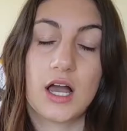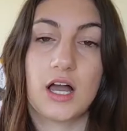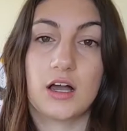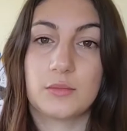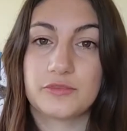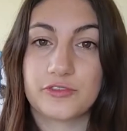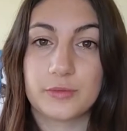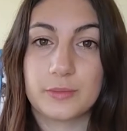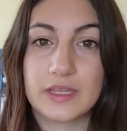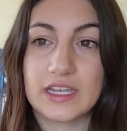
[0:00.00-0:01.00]
For
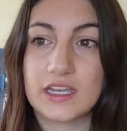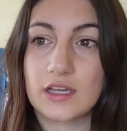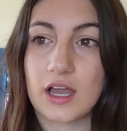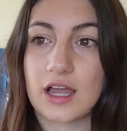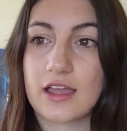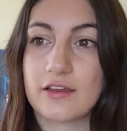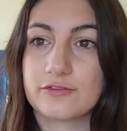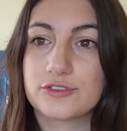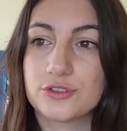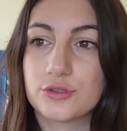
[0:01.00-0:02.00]
me, I have
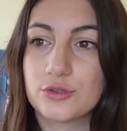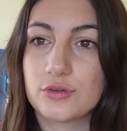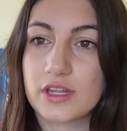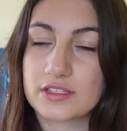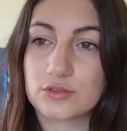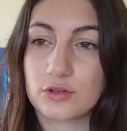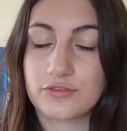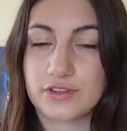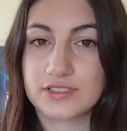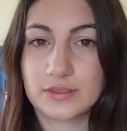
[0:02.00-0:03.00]
two that are sort of
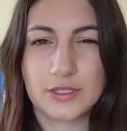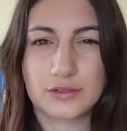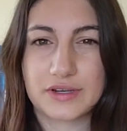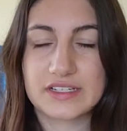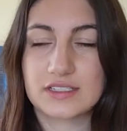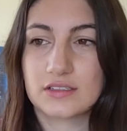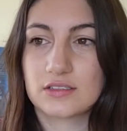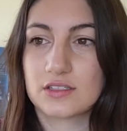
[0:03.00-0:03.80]
for similar reasons.